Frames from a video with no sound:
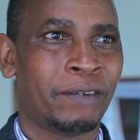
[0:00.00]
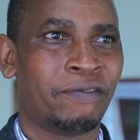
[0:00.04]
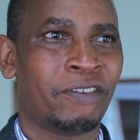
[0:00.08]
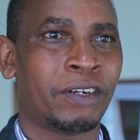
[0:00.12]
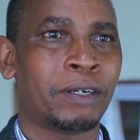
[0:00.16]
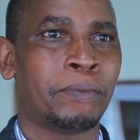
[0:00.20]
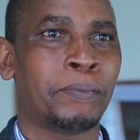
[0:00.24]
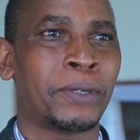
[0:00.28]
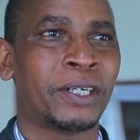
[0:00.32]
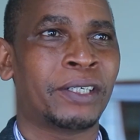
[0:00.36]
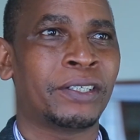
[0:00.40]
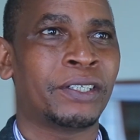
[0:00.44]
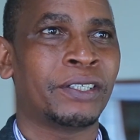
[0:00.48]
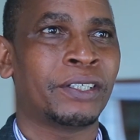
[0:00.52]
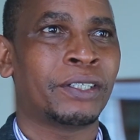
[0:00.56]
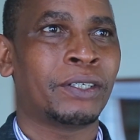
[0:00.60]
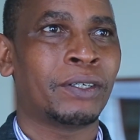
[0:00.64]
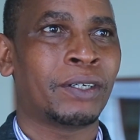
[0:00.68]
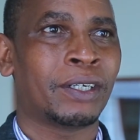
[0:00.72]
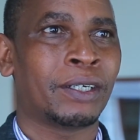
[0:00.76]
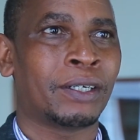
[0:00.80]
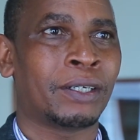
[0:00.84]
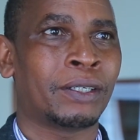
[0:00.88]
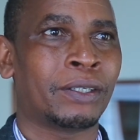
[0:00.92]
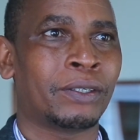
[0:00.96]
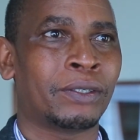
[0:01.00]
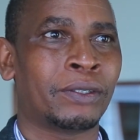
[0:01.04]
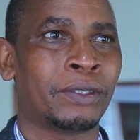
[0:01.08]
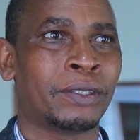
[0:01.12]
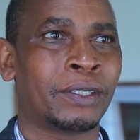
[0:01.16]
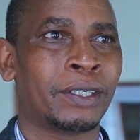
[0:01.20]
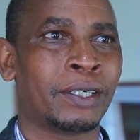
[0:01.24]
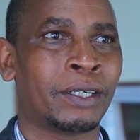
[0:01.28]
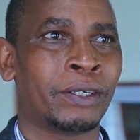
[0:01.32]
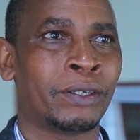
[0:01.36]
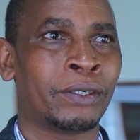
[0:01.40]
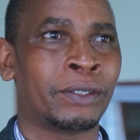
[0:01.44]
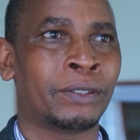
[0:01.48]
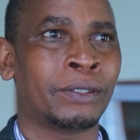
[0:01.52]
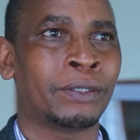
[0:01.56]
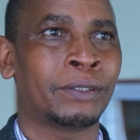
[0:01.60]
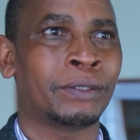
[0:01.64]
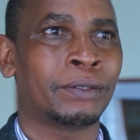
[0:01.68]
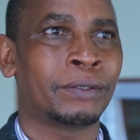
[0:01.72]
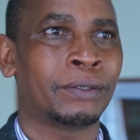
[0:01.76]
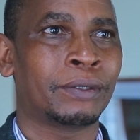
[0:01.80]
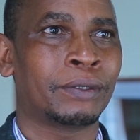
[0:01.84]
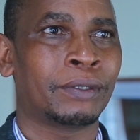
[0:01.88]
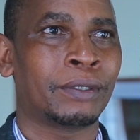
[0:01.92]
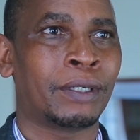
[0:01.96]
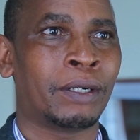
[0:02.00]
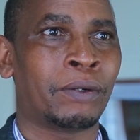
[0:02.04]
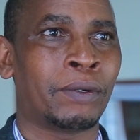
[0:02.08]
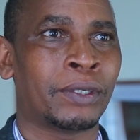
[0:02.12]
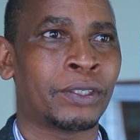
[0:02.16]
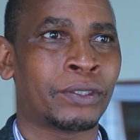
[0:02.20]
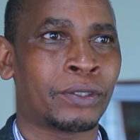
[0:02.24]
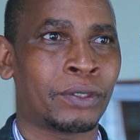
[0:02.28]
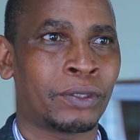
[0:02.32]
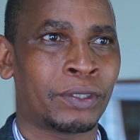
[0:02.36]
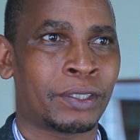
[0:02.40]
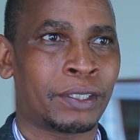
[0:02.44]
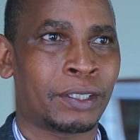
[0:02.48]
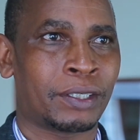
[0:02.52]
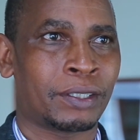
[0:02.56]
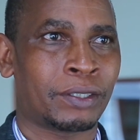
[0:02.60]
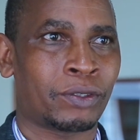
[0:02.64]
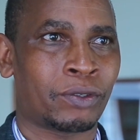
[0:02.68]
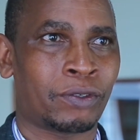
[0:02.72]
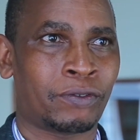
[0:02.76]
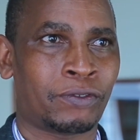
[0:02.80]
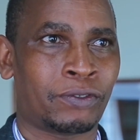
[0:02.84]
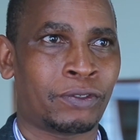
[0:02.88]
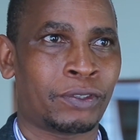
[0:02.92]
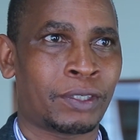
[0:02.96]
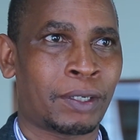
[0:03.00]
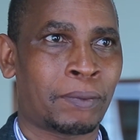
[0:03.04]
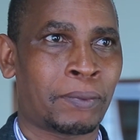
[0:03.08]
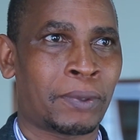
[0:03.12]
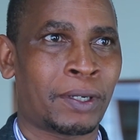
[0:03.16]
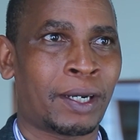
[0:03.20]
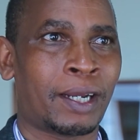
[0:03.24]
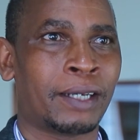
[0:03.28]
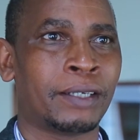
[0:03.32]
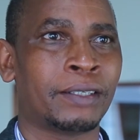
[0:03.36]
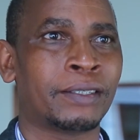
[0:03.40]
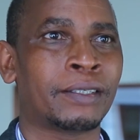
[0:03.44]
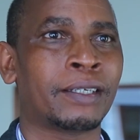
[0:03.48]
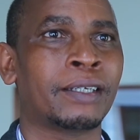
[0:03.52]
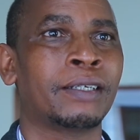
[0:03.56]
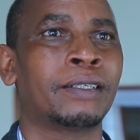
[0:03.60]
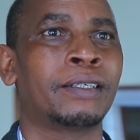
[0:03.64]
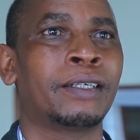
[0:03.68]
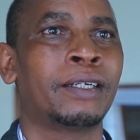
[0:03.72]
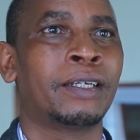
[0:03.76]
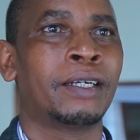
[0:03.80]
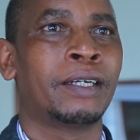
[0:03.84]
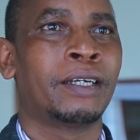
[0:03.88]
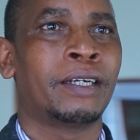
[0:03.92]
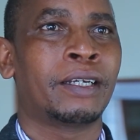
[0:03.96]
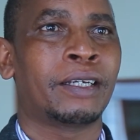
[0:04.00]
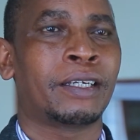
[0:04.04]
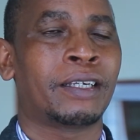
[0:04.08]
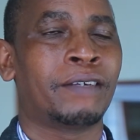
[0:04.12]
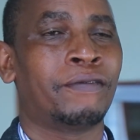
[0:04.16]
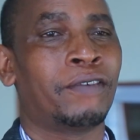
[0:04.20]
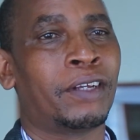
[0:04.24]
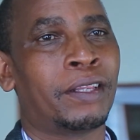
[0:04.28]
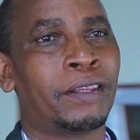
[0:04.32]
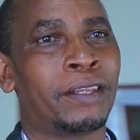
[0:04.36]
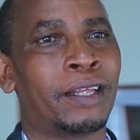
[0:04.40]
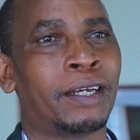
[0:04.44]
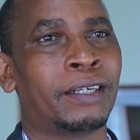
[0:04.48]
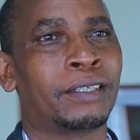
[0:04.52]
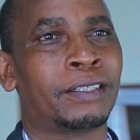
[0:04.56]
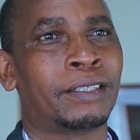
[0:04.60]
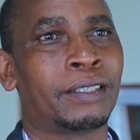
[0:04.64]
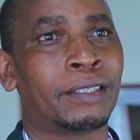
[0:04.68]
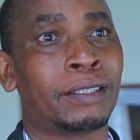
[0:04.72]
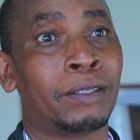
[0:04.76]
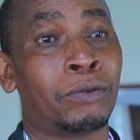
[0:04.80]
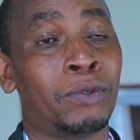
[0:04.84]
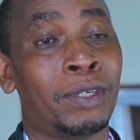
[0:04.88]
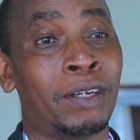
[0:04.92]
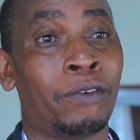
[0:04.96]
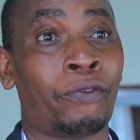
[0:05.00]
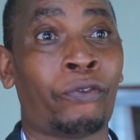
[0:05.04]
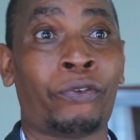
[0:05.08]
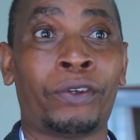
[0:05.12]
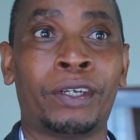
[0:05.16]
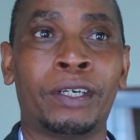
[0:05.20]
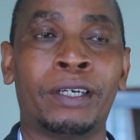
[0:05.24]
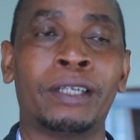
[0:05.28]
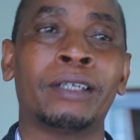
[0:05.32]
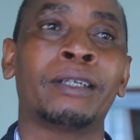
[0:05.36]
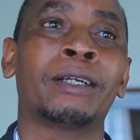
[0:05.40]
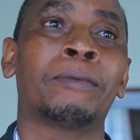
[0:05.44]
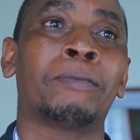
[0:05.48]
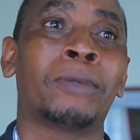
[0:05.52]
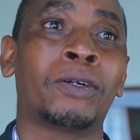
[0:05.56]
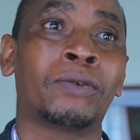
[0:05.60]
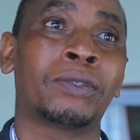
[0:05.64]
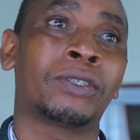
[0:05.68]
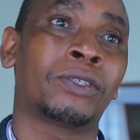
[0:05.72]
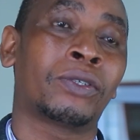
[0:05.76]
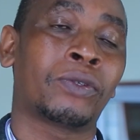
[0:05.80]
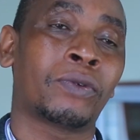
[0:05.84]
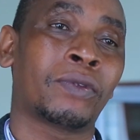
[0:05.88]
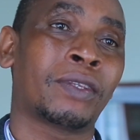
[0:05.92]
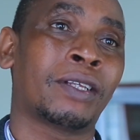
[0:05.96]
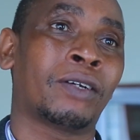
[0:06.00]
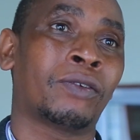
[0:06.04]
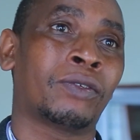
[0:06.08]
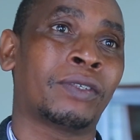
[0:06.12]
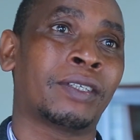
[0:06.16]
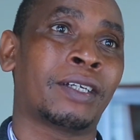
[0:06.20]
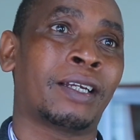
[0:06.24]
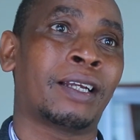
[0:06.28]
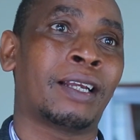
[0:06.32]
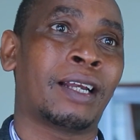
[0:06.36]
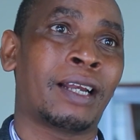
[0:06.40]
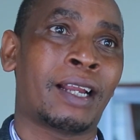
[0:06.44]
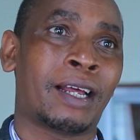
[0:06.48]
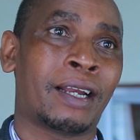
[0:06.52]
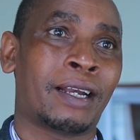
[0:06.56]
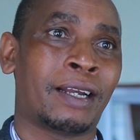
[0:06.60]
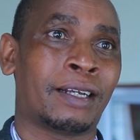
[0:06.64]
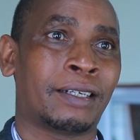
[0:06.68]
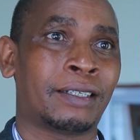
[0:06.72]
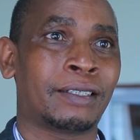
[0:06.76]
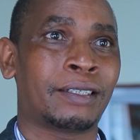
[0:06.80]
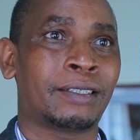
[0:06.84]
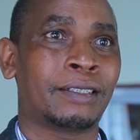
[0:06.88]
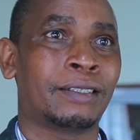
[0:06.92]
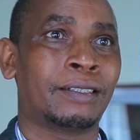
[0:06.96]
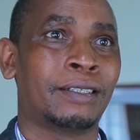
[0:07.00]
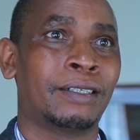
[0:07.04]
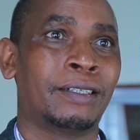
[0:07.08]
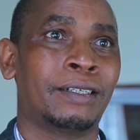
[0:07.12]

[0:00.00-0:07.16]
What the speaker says: are very particular on our sources of supplies, given that we are feeding about 2,000 learners.